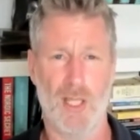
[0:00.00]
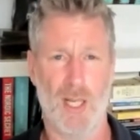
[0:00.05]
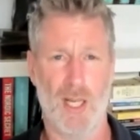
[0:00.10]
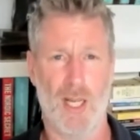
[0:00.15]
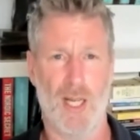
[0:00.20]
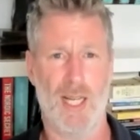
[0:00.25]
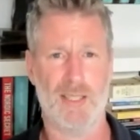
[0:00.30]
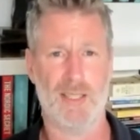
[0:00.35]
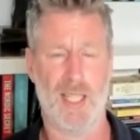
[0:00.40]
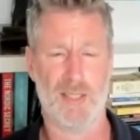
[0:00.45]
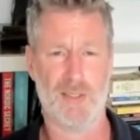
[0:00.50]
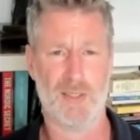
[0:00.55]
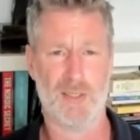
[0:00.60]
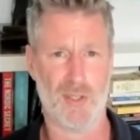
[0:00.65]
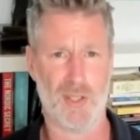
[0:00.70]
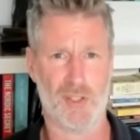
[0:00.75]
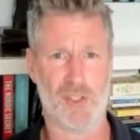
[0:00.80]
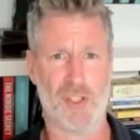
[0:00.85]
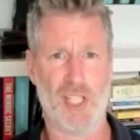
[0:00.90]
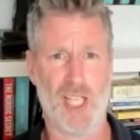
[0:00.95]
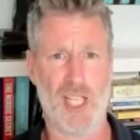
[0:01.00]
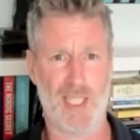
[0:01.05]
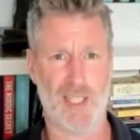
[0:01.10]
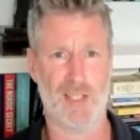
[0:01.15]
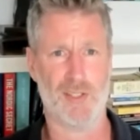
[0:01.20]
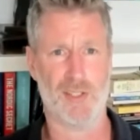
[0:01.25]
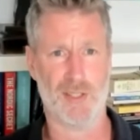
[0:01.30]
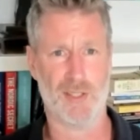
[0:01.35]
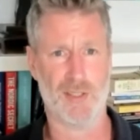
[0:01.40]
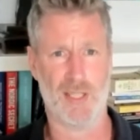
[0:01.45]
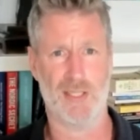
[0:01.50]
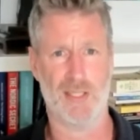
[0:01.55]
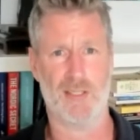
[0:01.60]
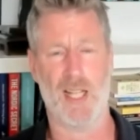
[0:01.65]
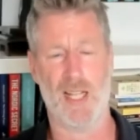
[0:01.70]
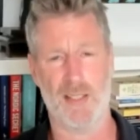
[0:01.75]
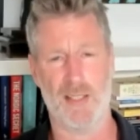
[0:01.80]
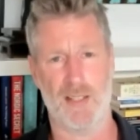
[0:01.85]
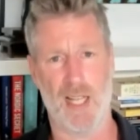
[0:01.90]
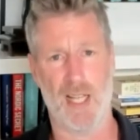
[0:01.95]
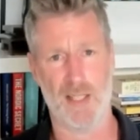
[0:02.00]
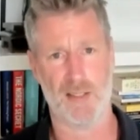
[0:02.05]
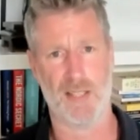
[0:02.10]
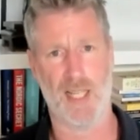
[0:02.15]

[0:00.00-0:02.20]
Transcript: And so the challenge is